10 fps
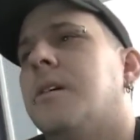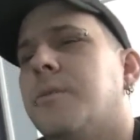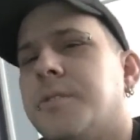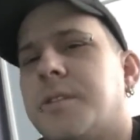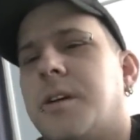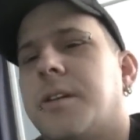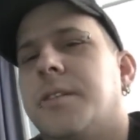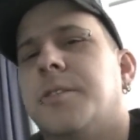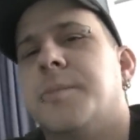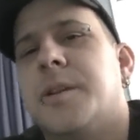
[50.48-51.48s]
was talking a
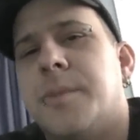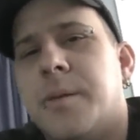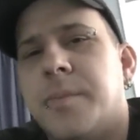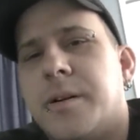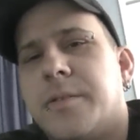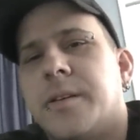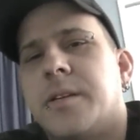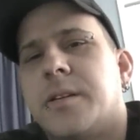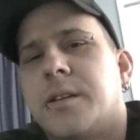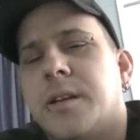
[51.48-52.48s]
little bit about
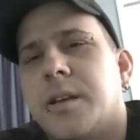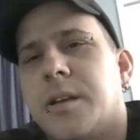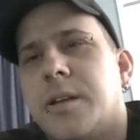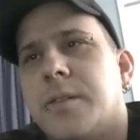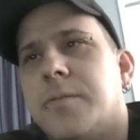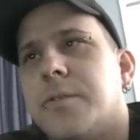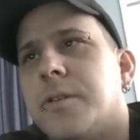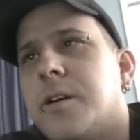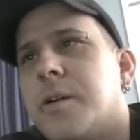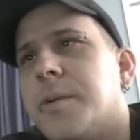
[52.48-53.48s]
buffing, and for
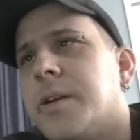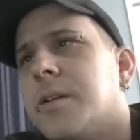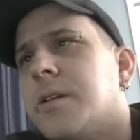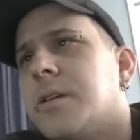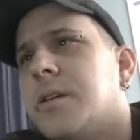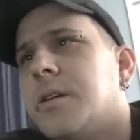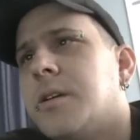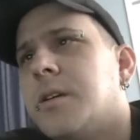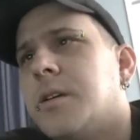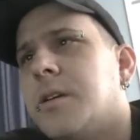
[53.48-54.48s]
Tommy,
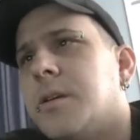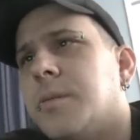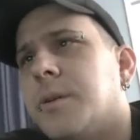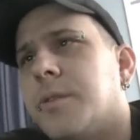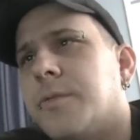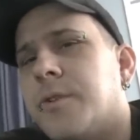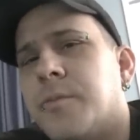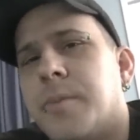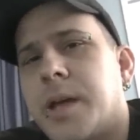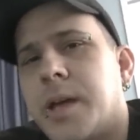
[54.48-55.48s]
about the
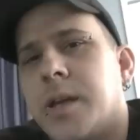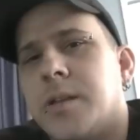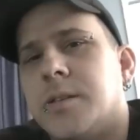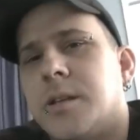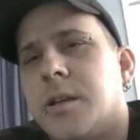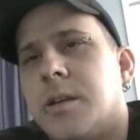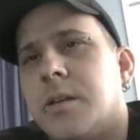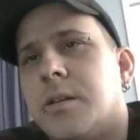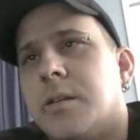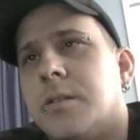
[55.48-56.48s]
foam pads
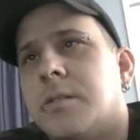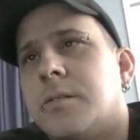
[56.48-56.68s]
and